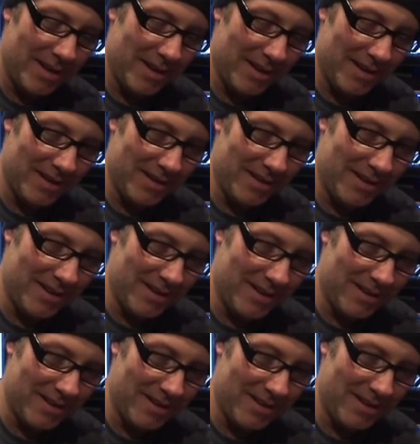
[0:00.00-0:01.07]
and
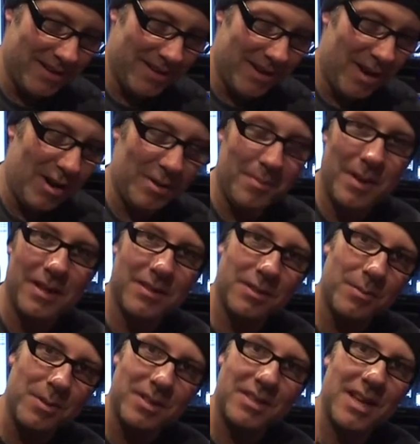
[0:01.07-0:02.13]
uh, augment
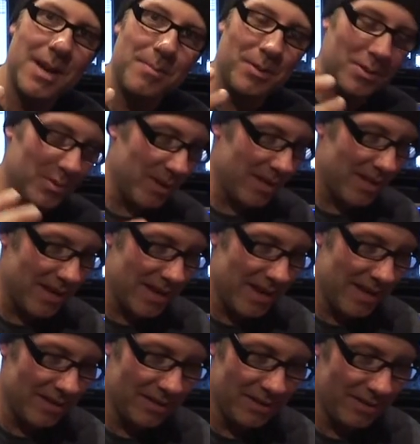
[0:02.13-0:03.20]
some of the samples with
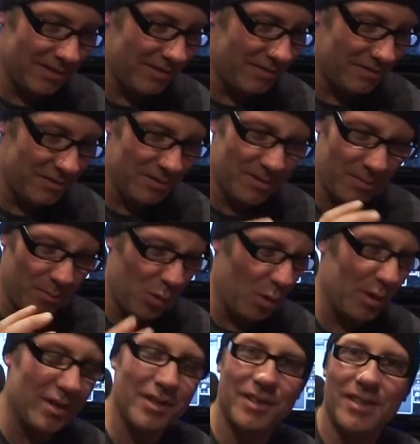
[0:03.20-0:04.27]
it and just do some
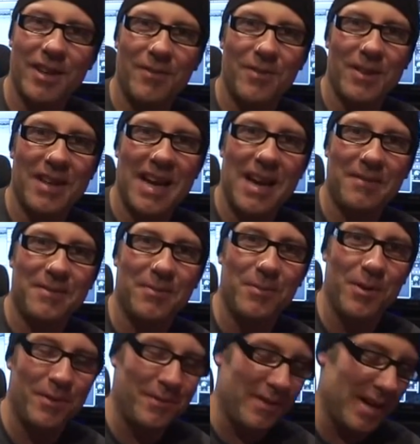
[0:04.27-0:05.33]
quirky stuff with it and have some
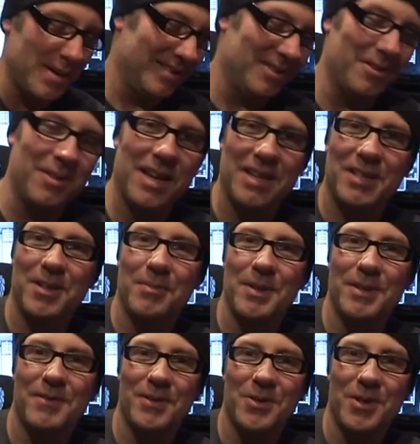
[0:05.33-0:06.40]
real fun. So thanks so
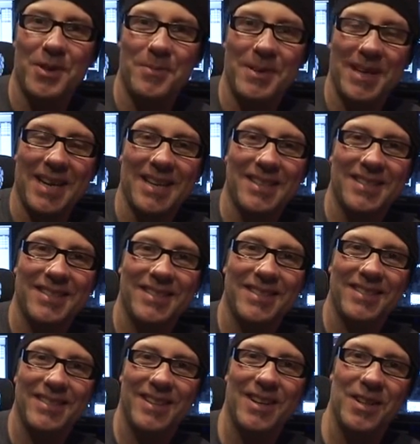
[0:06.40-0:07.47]
much for joining me, guys.
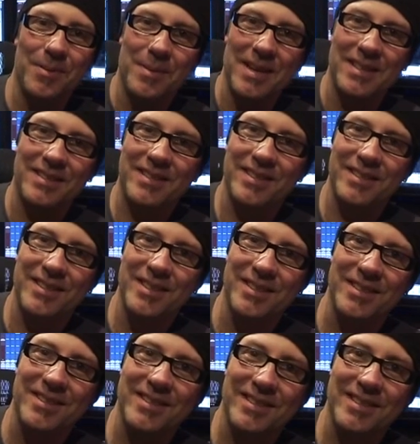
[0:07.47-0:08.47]
All the best. Cheers.